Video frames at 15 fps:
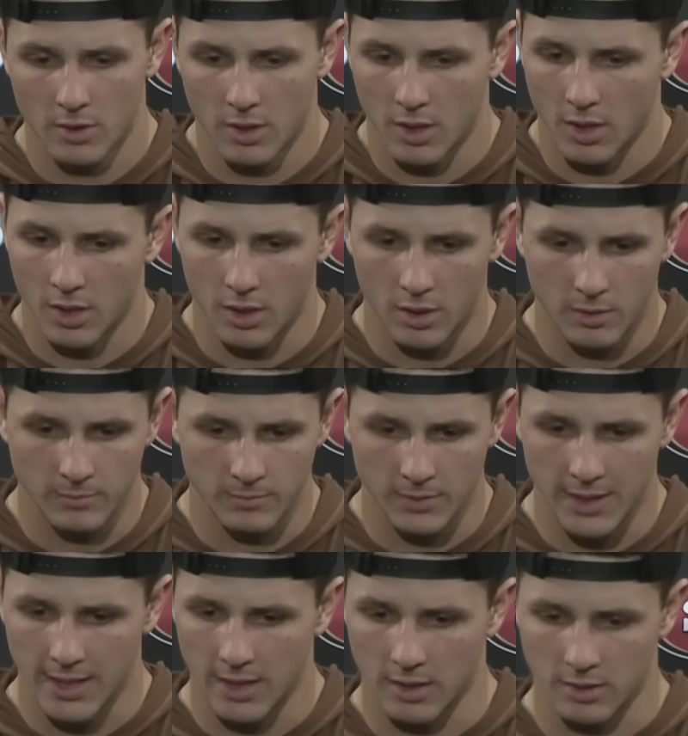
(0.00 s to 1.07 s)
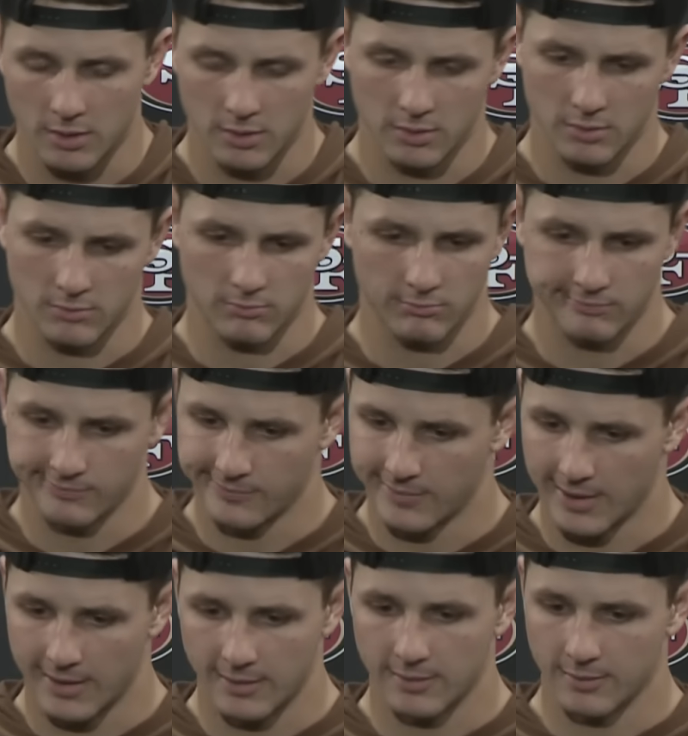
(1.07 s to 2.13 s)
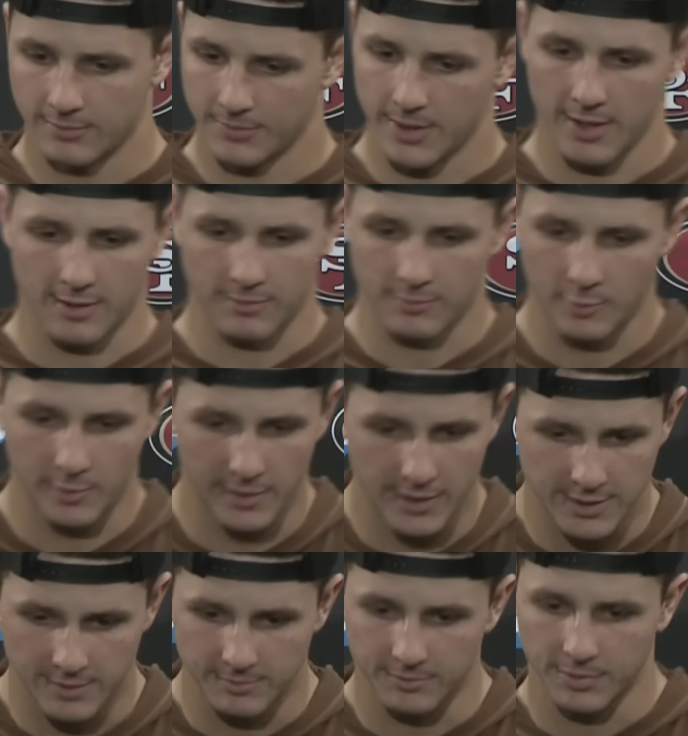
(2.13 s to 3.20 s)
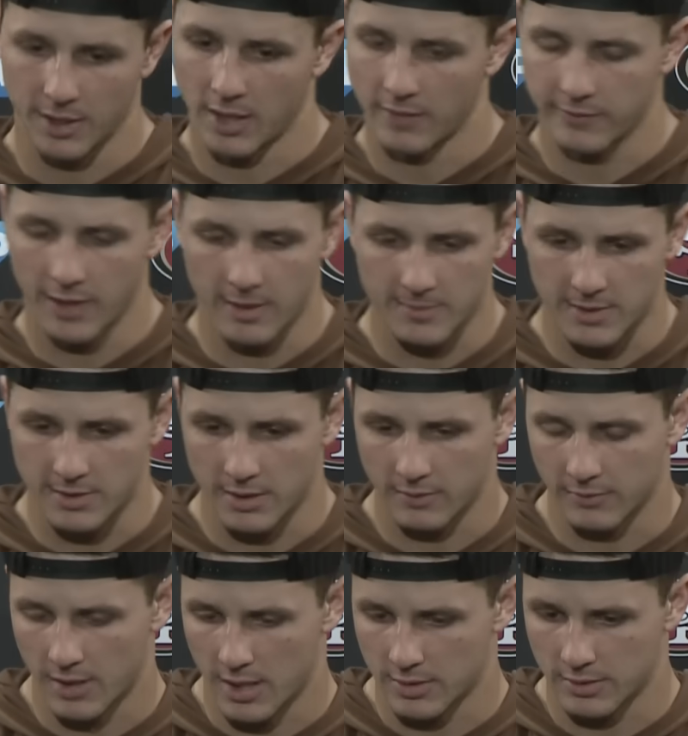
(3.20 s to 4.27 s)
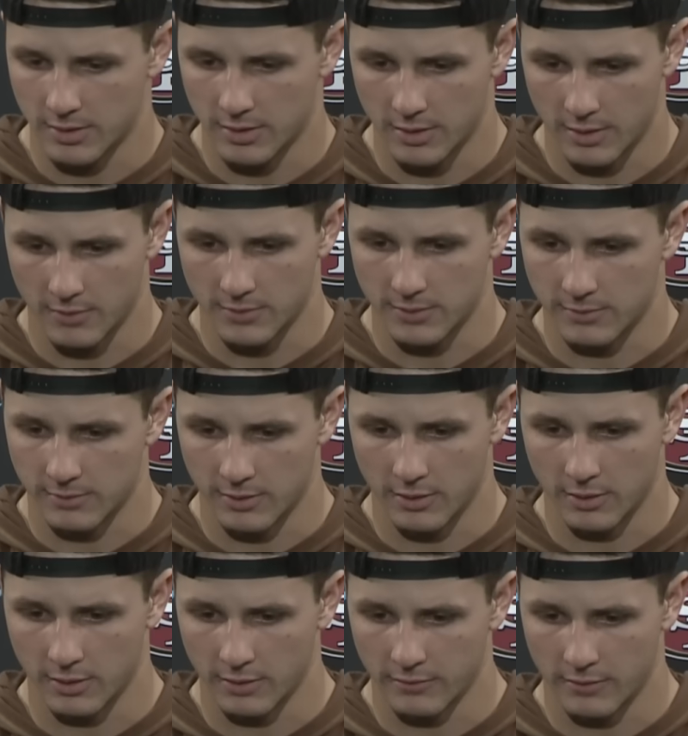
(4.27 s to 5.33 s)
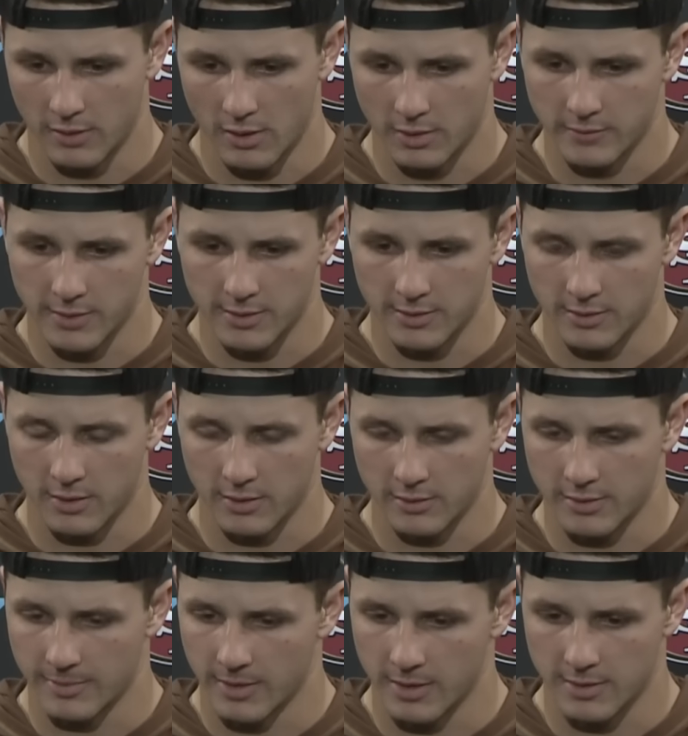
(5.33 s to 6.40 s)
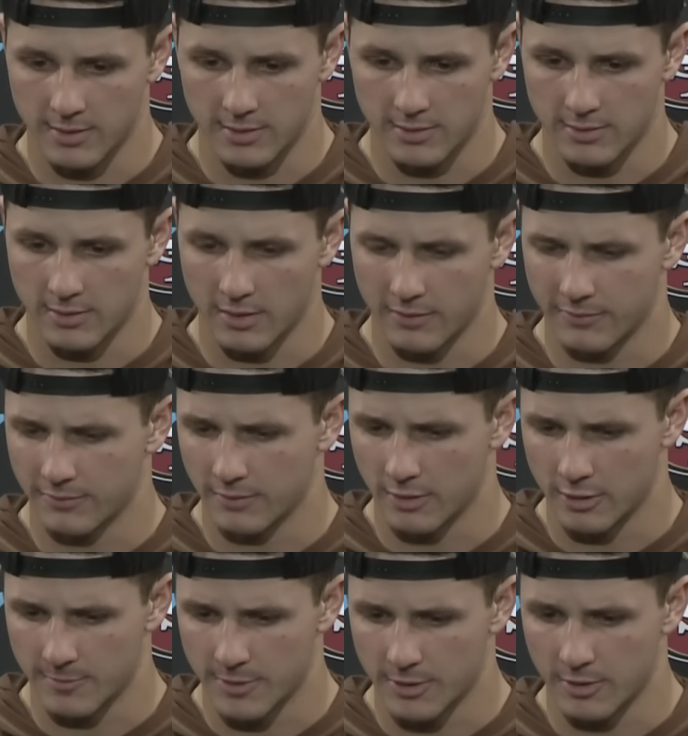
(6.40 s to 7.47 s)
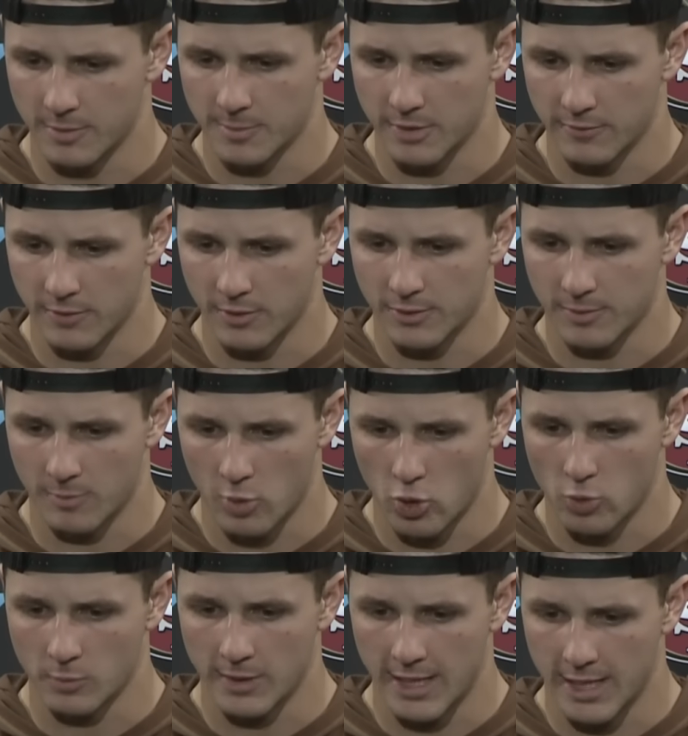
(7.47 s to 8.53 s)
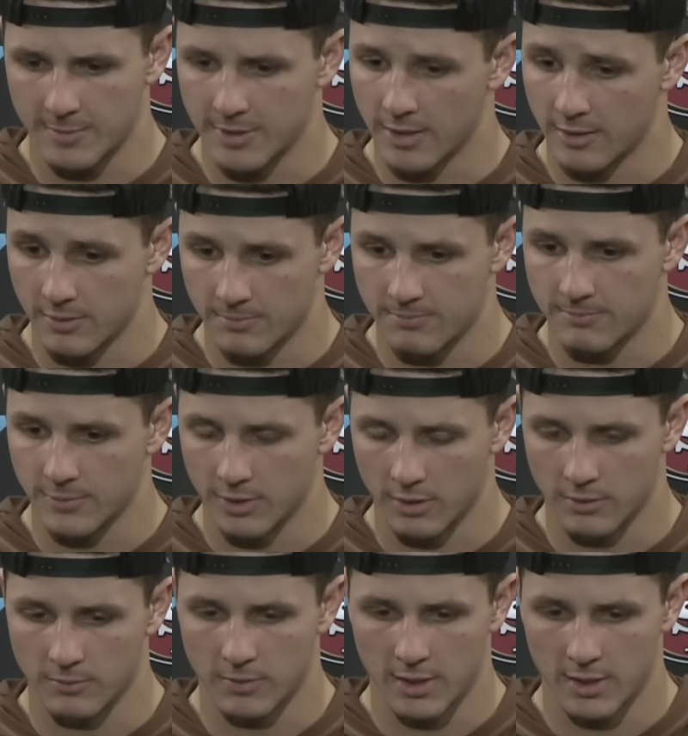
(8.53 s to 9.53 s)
you? Um, yeah, yeah, we played some playoff games and stuff last year. That was you know good for all of us and our experiences and stuff um, in terms of you know some home games that are you know